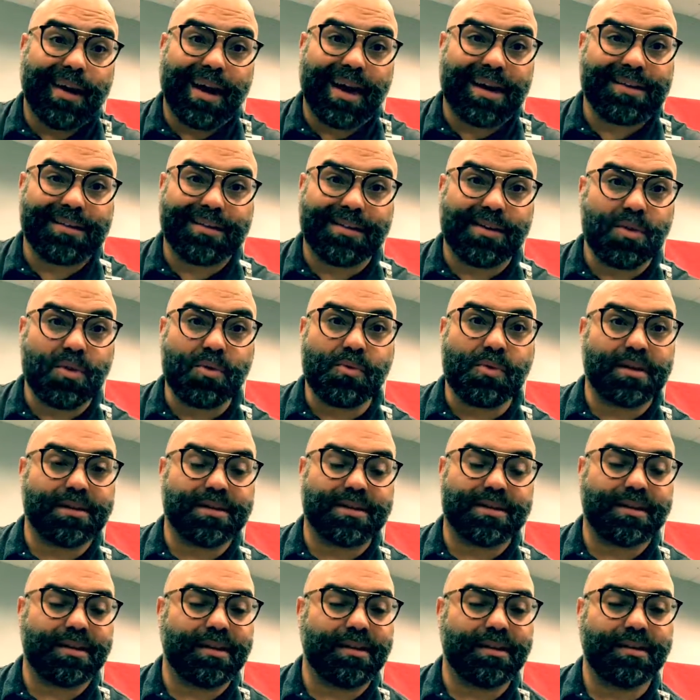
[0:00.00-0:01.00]
And who
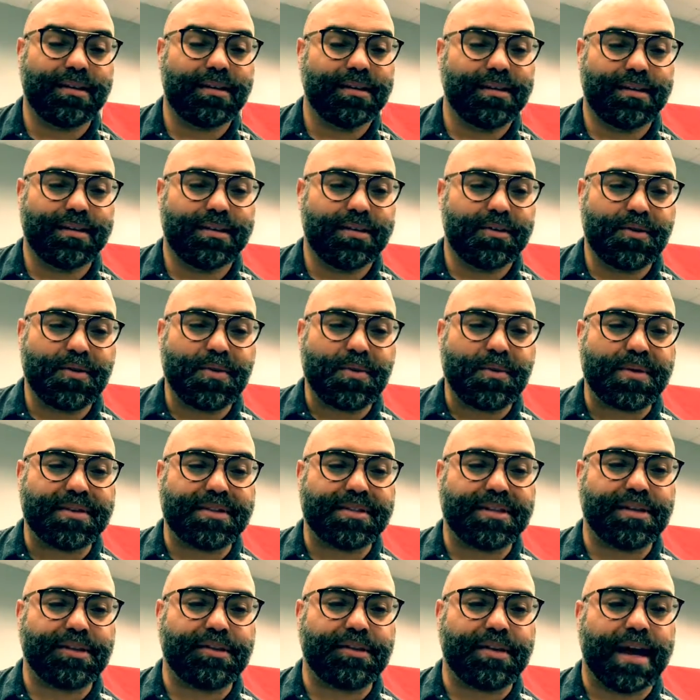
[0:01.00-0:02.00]
wants
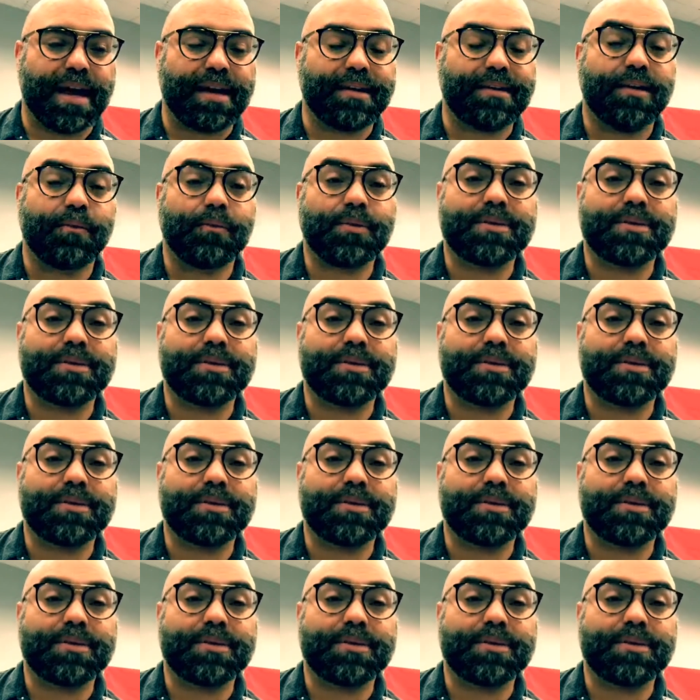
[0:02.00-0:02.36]
to do that?